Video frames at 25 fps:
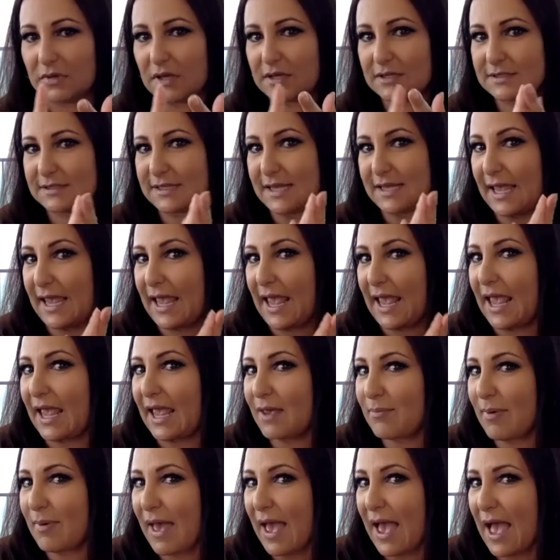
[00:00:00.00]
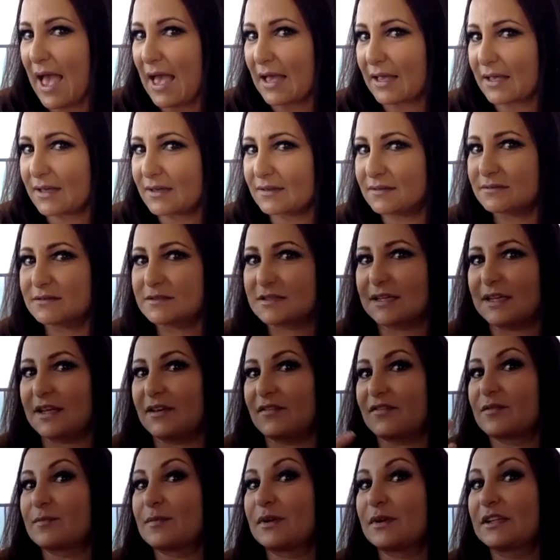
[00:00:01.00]
say hey back to
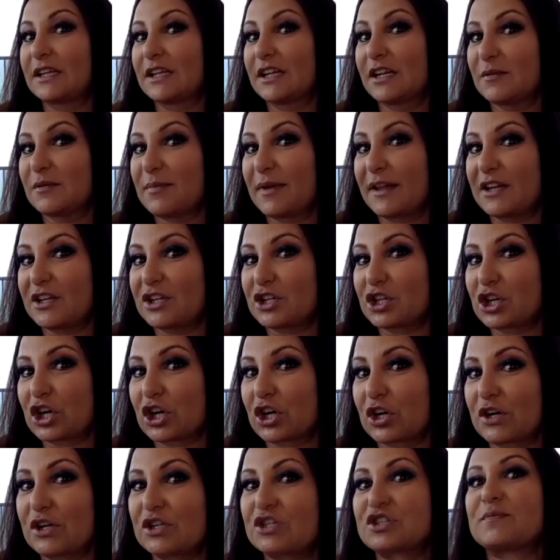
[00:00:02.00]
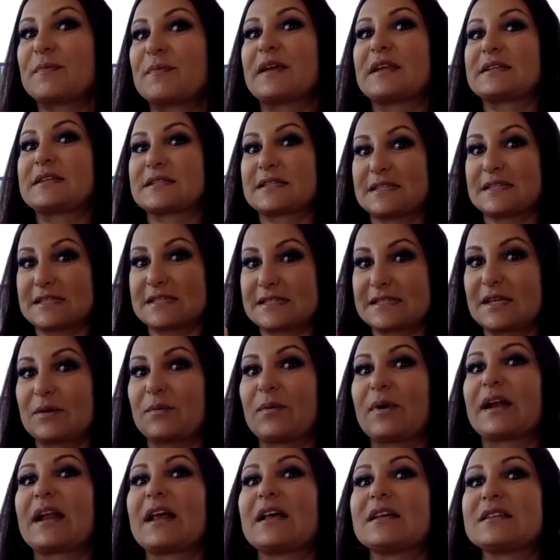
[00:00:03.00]
give him a little bit of encouragement and see
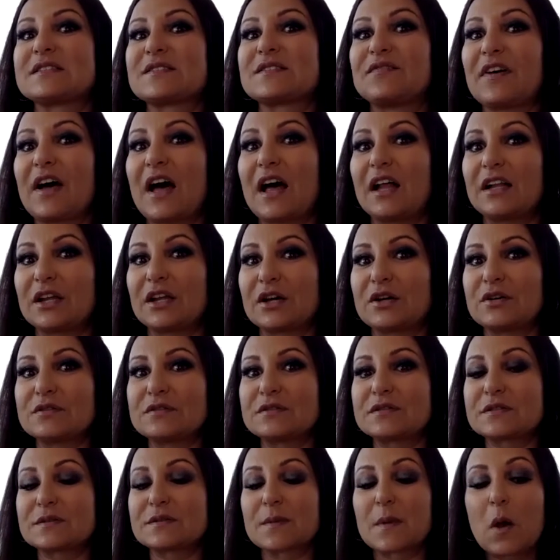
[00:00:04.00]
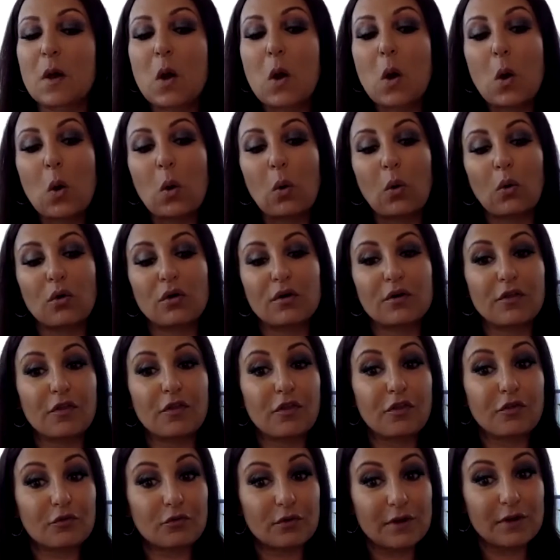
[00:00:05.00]
what else follows, or
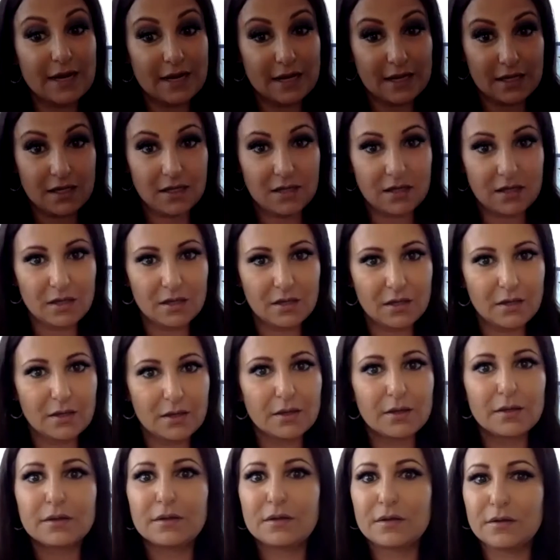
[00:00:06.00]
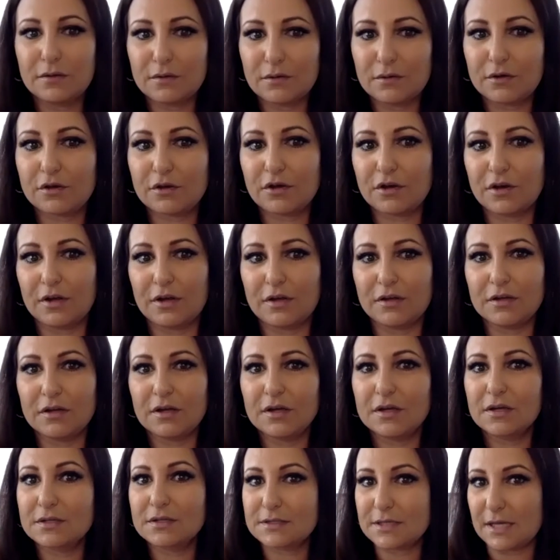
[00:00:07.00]
three, you could
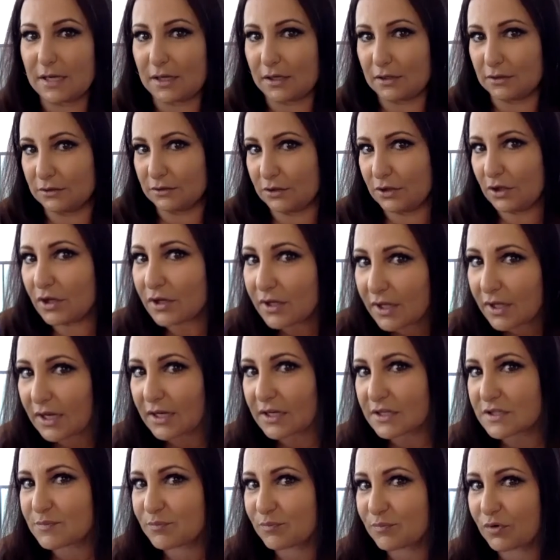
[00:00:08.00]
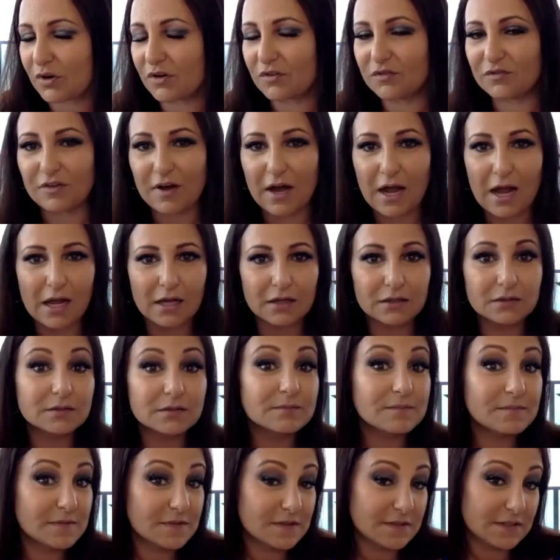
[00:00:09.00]
take a look at his profile,
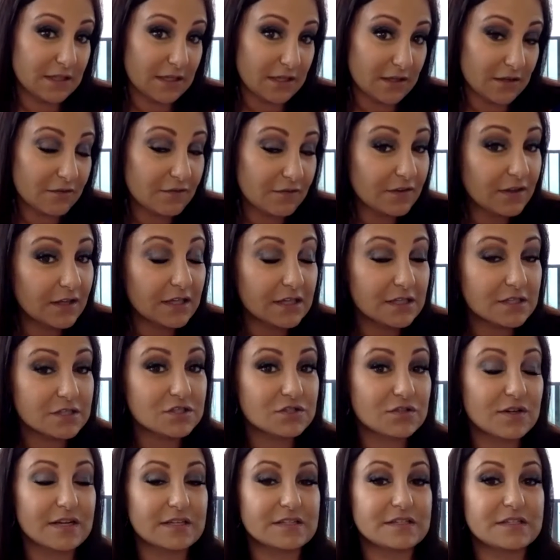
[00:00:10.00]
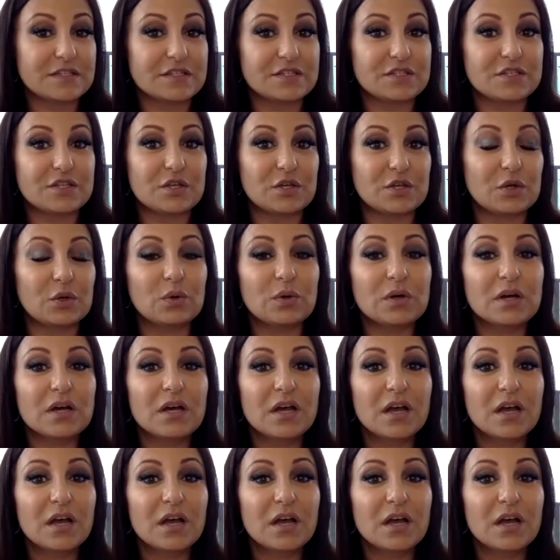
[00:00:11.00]
see if he interests you,